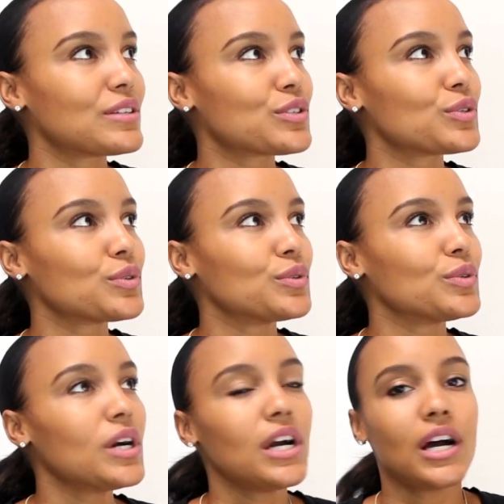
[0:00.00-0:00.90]

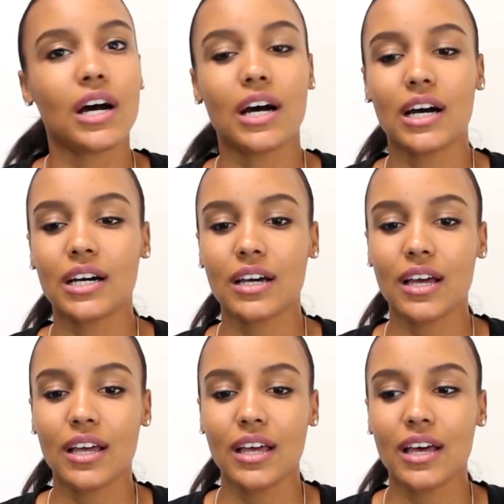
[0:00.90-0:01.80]
to
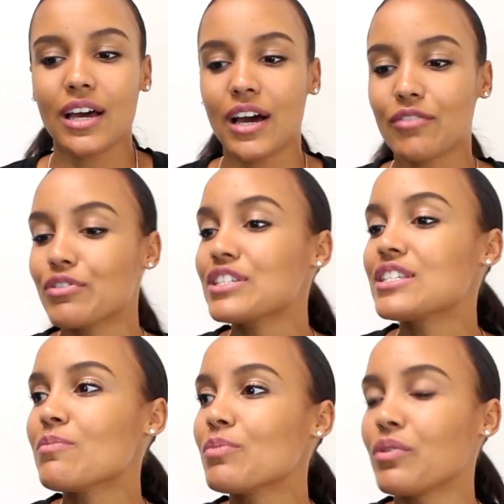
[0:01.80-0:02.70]

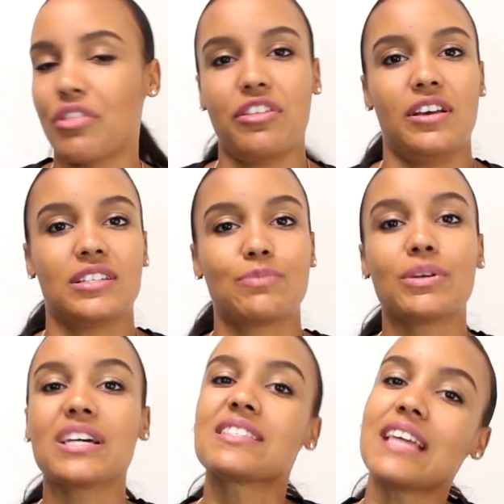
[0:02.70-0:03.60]
resemble this,
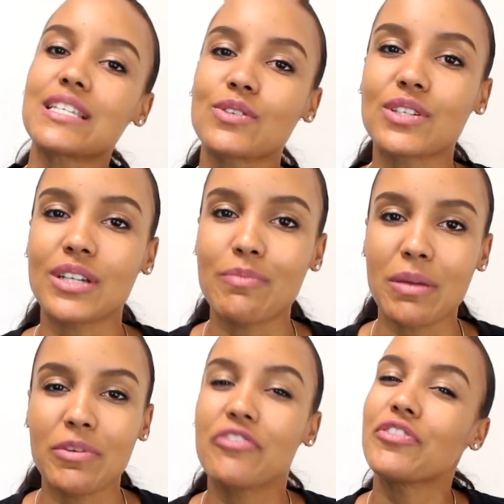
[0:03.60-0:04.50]
because that's what's going to
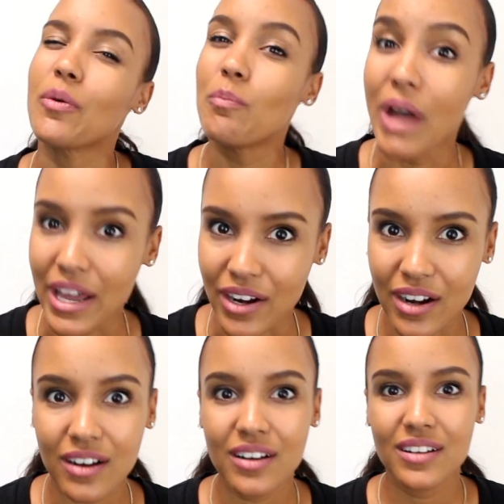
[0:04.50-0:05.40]
make me feel
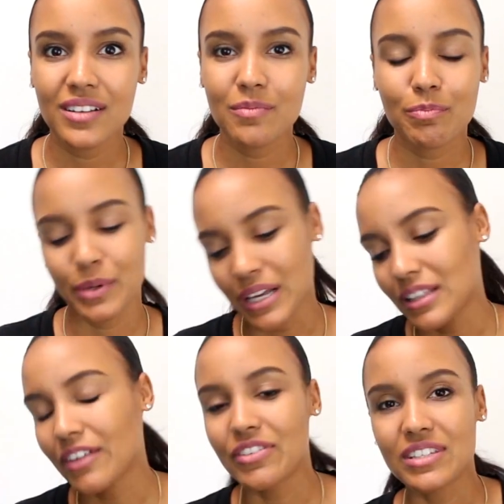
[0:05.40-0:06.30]
better. But I
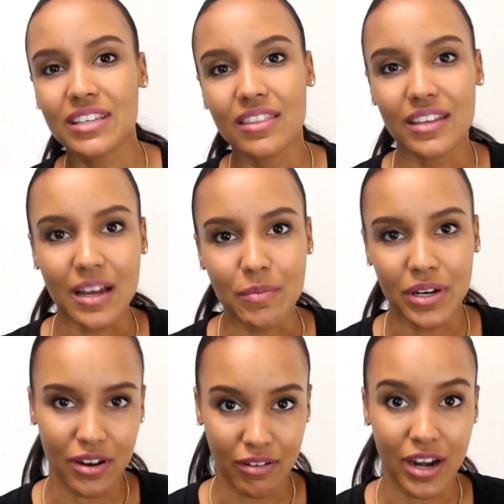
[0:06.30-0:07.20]
love the skin that I'm
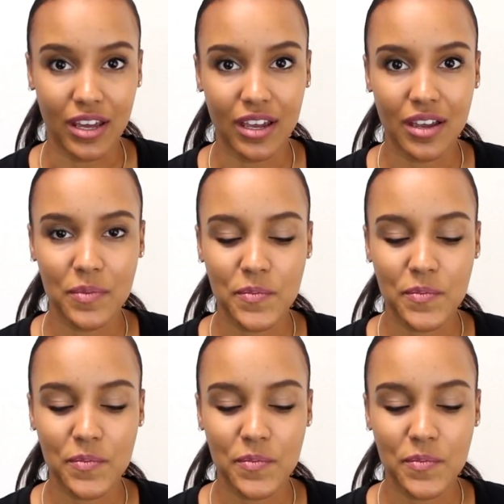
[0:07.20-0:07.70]
in already.